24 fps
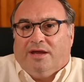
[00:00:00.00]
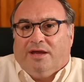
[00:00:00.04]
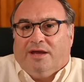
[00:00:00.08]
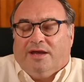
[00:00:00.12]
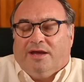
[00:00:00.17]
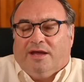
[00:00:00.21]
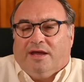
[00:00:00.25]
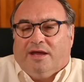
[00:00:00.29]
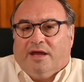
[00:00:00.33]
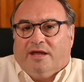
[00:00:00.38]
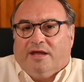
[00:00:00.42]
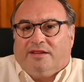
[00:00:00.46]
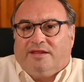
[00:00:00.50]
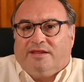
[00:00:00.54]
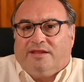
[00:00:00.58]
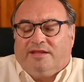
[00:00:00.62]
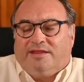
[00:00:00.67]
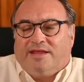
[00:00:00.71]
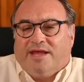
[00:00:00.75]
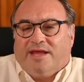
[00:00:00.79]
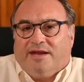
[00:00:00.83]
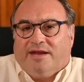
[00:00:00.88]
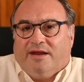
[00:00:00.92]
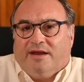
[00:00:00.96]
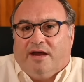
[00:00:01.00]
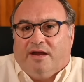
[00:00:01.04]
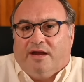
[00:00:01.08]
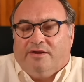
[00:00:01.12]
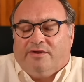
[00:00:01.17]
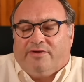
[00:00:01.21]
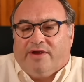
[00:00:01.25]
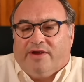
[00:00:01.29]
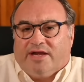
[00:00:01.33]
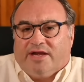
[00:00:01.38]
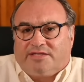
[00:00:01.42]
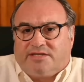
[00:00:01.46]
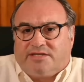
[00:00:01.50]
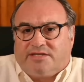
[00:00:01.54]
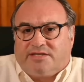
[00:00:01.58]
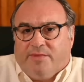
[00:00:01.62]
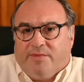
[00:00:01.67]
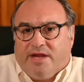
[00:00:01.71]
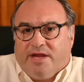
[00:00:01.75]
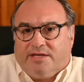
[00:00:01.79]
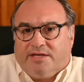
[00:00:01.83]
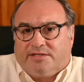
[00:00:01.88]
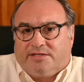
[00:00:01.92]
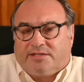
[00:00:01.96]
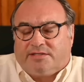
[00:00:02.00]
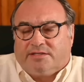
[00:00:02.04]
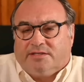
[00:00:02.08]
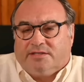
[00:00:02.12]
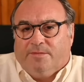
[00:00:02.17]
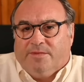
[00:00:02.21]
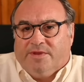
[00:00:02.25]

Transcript: I, think that underestimates